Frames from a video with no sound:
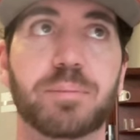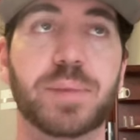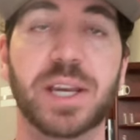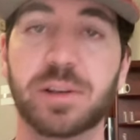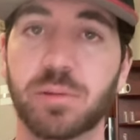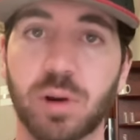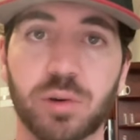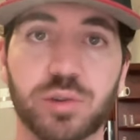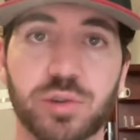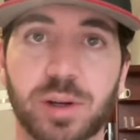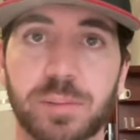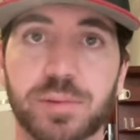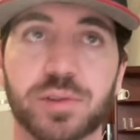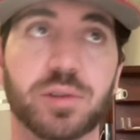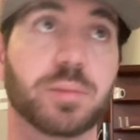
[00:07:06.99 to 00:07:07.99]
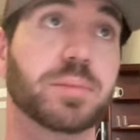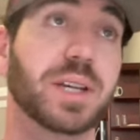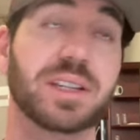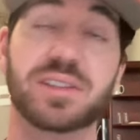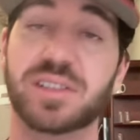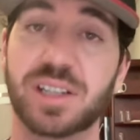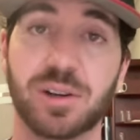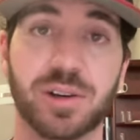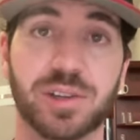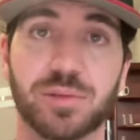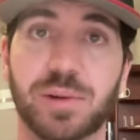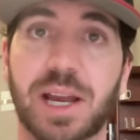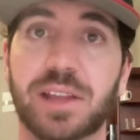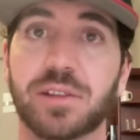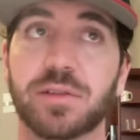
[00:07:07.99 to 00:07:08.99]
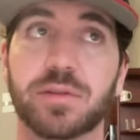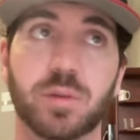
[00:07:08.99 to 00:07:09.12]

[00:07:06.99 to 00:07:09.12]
Big road trips, or big series, rather,